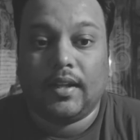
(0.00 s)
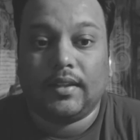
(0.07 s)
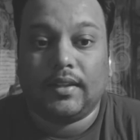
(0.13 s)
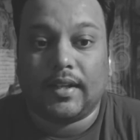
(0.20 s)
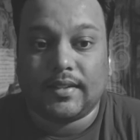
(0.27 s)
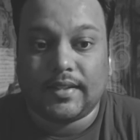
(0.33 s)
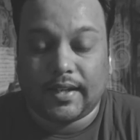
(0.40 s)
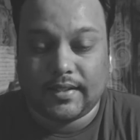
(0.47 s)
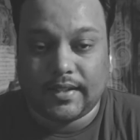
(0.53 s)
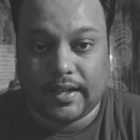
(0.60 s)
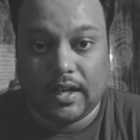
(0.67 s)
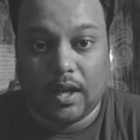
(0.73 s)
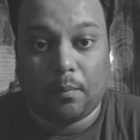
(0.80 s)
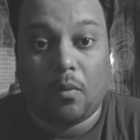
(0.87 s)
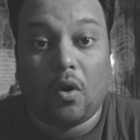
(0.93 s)
That's
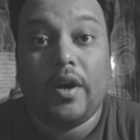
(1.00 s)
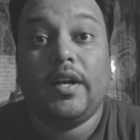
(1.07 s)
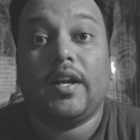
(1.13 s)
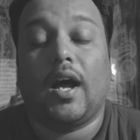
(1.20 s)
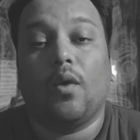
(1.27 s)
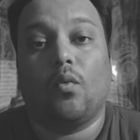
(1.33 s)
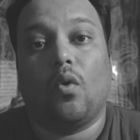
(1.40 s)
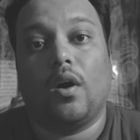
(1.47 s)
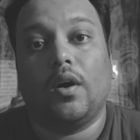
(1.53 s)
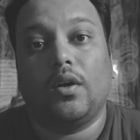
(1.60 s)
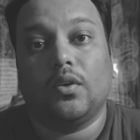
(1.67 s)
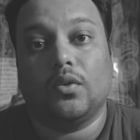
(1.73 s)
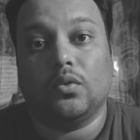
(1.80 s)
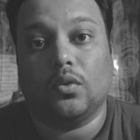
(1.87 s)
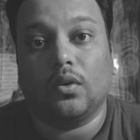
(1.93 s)
exactly a point I
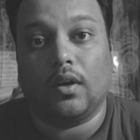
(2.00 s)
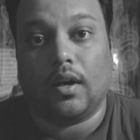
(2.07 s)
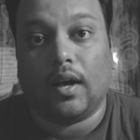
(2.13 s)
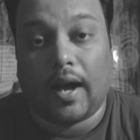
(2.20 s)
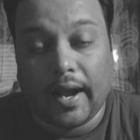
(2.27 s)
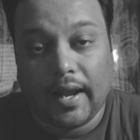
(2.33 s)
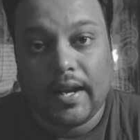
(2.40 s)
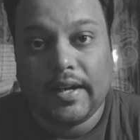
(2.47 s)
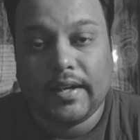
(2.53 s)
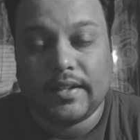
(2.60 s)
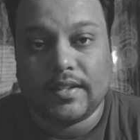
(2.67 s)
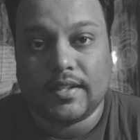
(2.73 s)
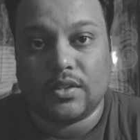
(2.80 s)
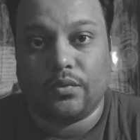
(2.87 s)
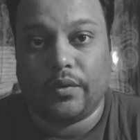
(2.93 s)
want to highlight
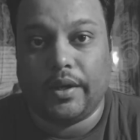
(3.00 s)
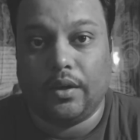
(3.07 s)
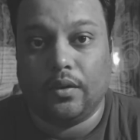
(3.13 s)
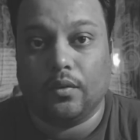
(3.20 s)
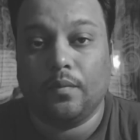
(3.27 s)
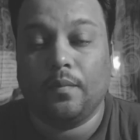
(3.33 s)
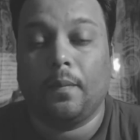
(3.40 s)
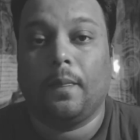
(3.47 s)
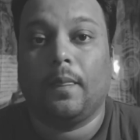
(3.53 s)
in this video.